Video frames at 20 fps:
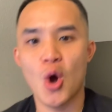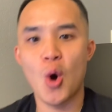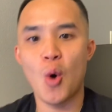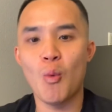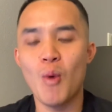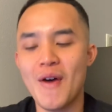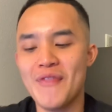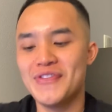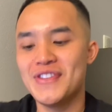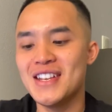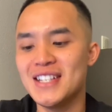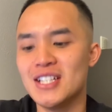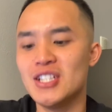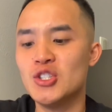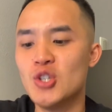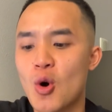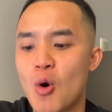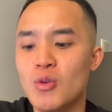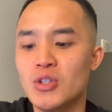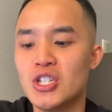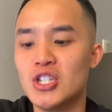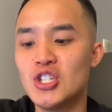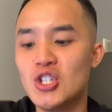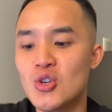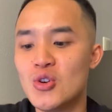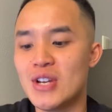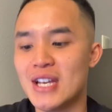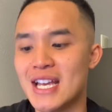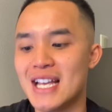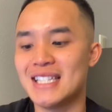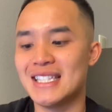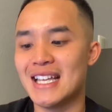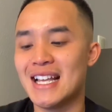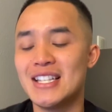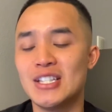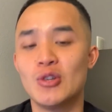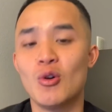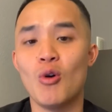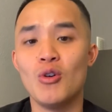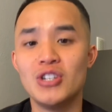what this is going to do is it's
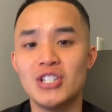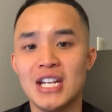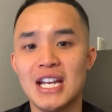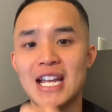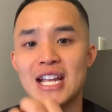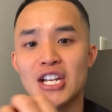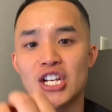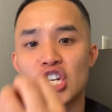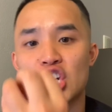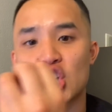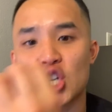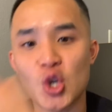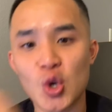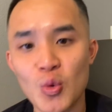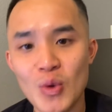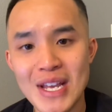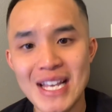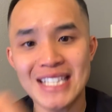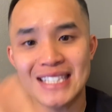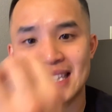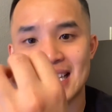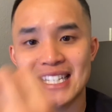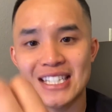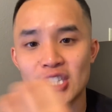going to increase this